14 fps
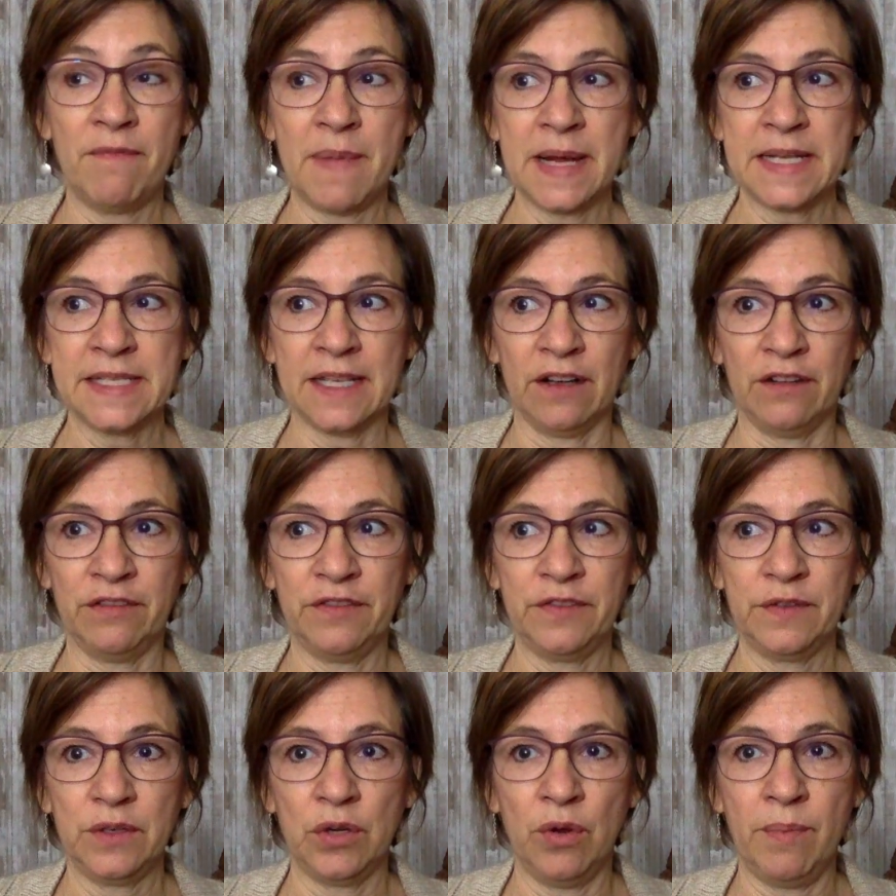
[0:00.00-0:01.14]
myself
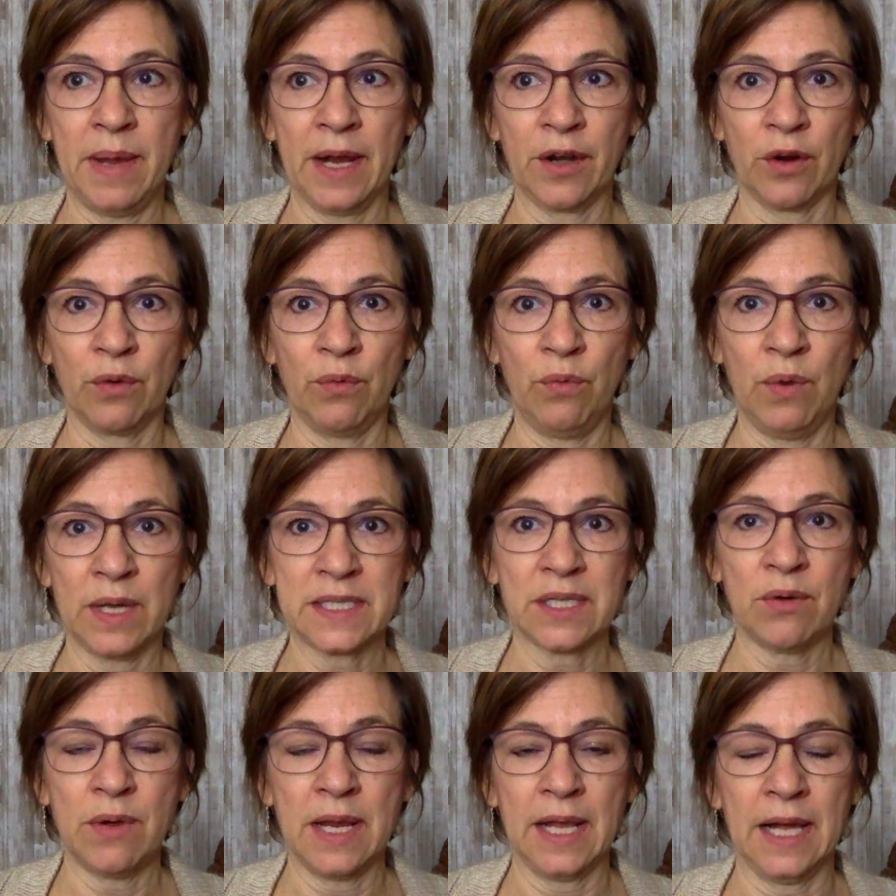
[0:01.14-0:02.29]
no matter what's
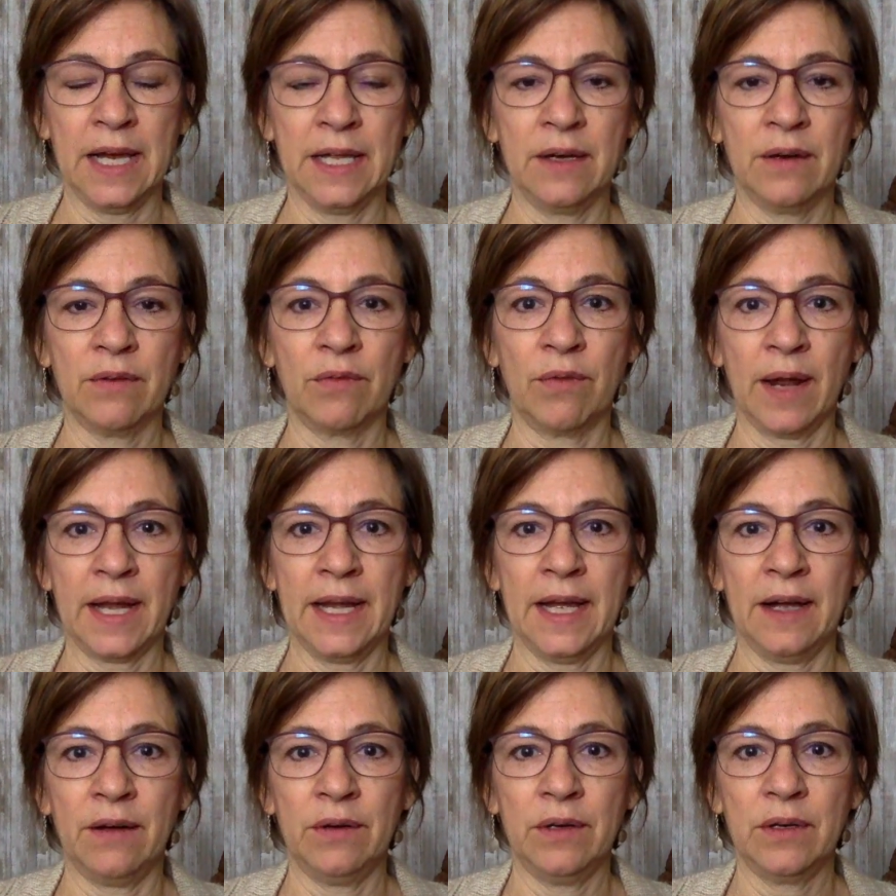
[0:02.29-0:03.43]
going on right
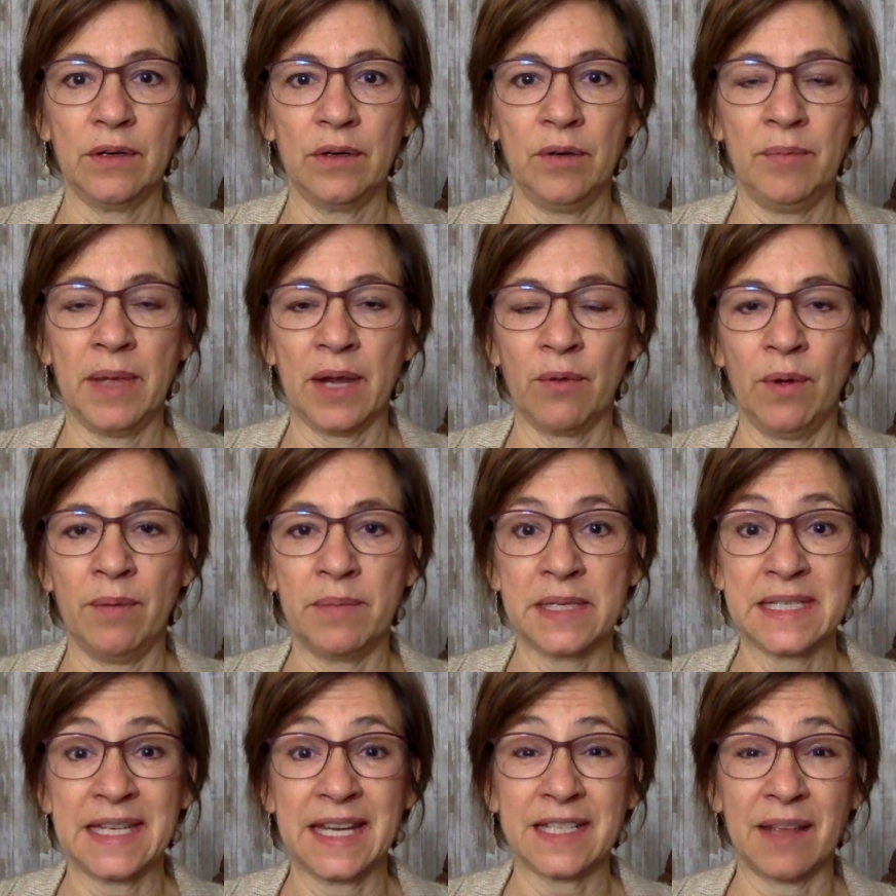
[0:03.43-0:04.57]
now, no matter what
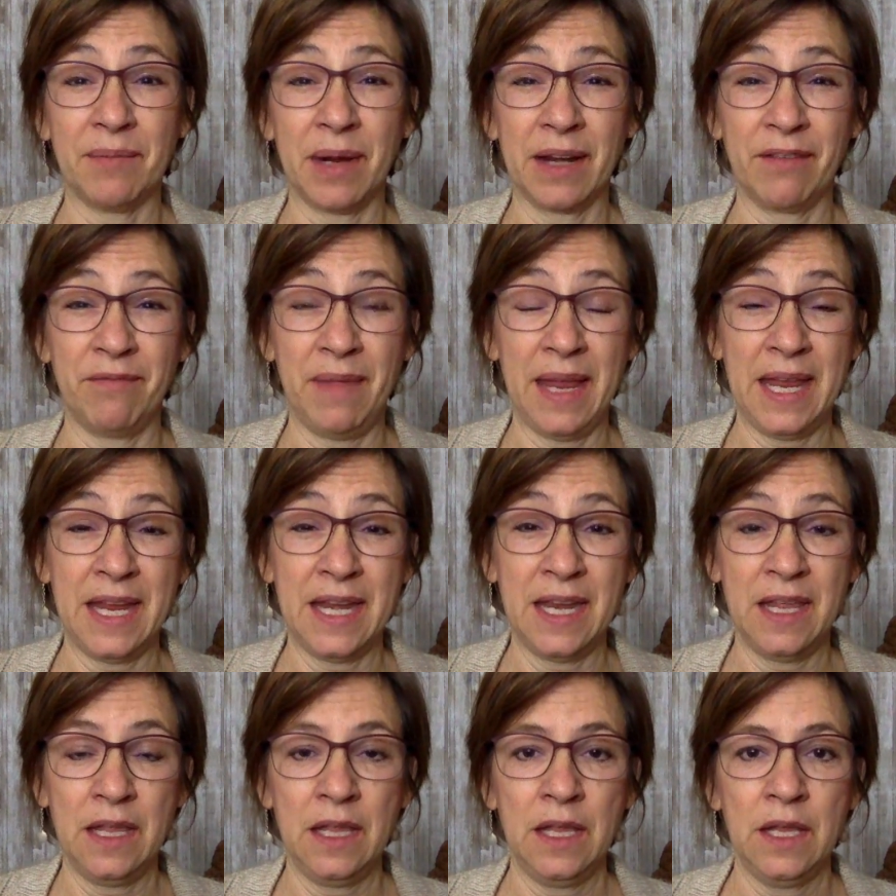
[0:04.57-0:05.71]
mistakes I might have made,
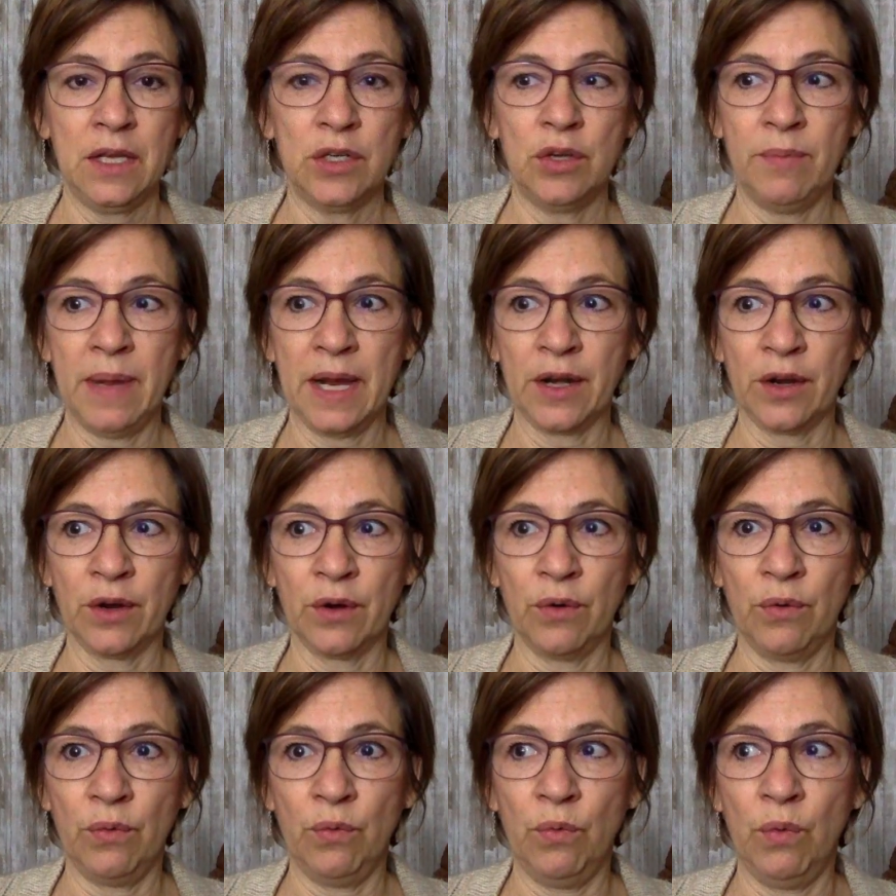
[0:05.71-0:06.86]
no matter
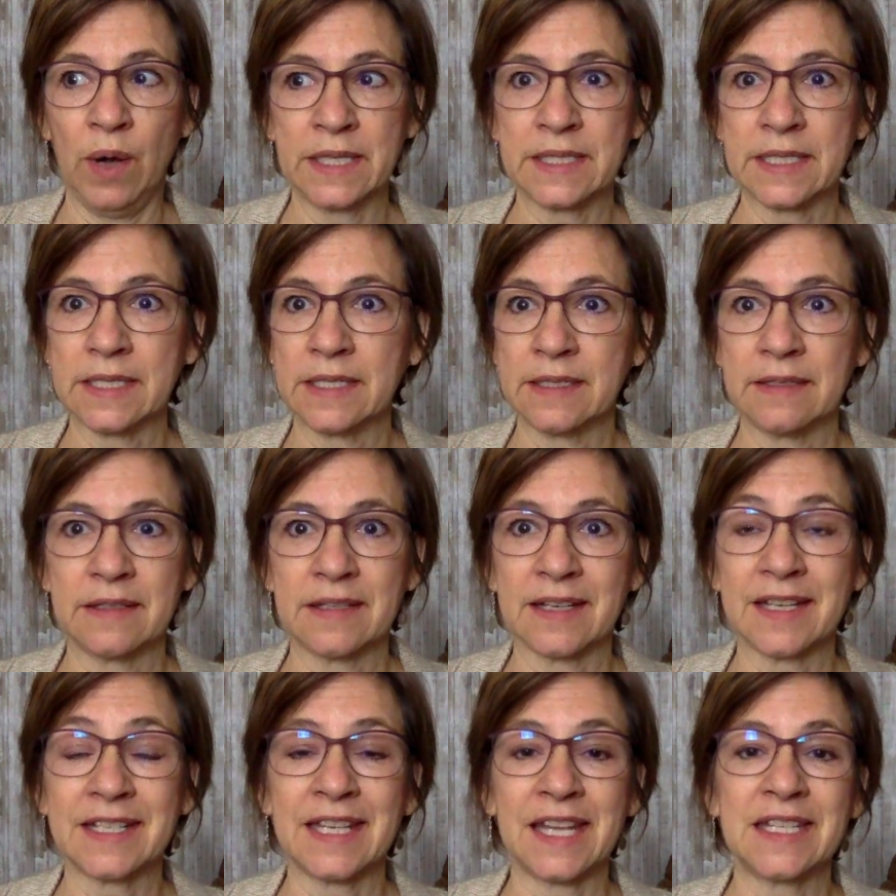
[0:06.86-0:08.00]
what
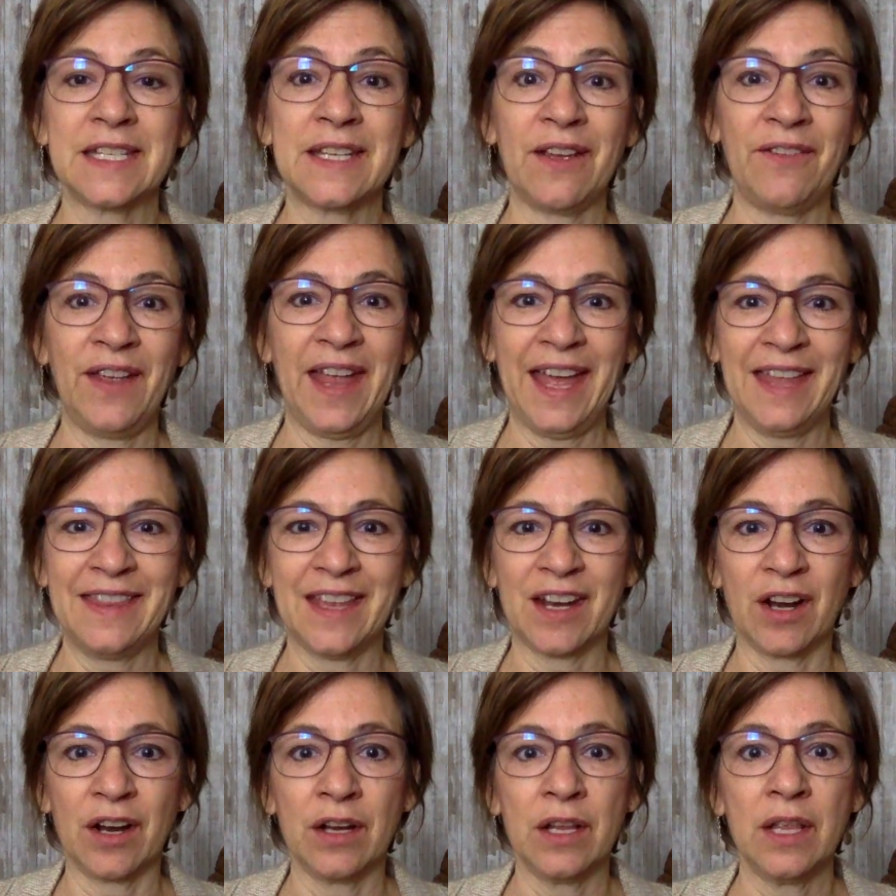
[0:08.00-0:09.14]
successes I've had that
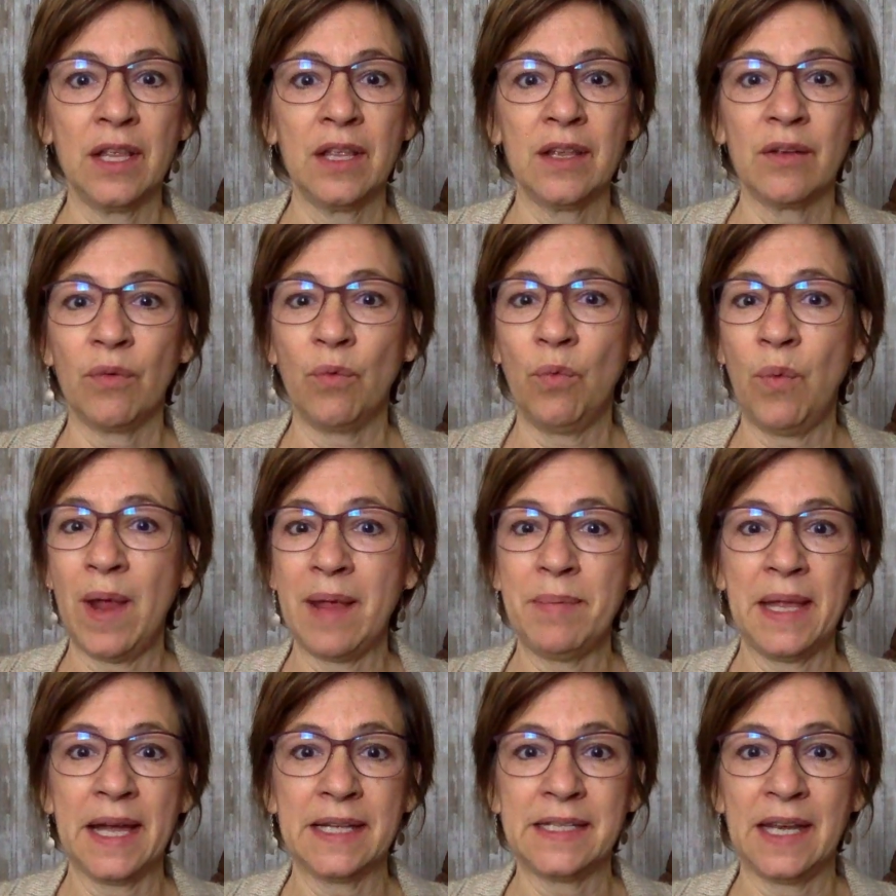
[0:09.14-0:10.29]
are way
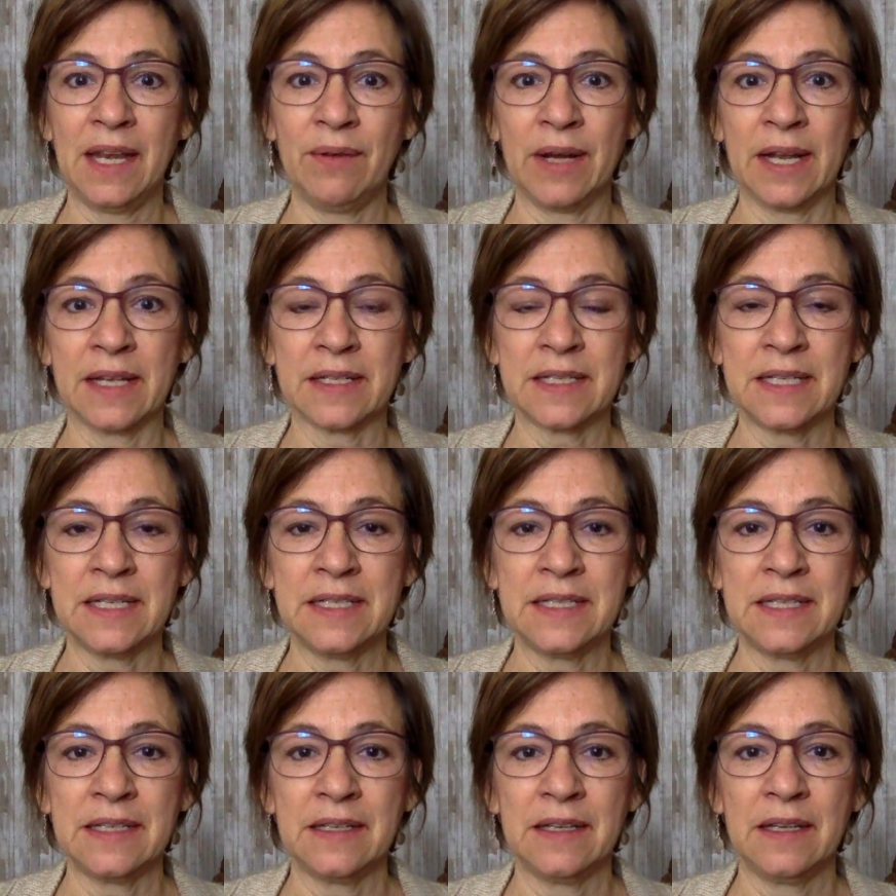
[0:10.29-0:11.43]
beyond anyone else's.